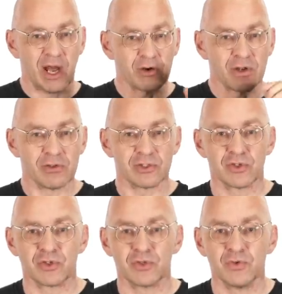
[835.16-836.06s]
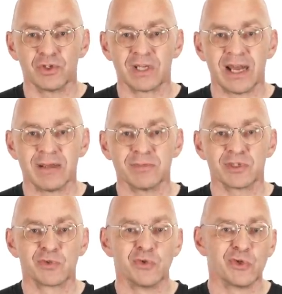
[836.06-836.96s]
How close to two
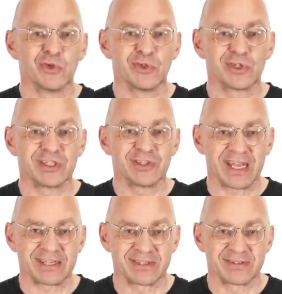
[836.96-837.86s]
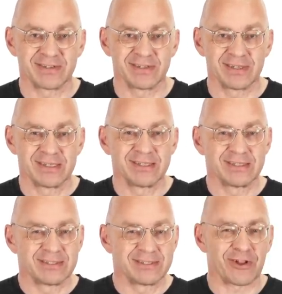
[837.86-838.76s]
times googol did you get?
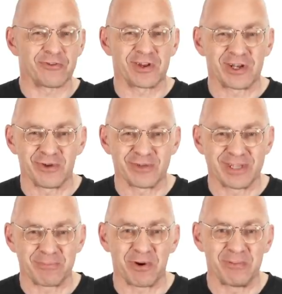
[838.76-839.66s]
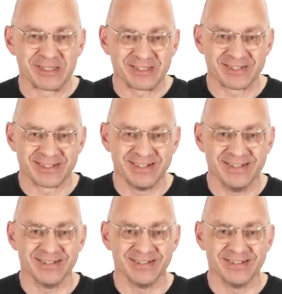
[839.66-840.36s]
Not very close, I promise.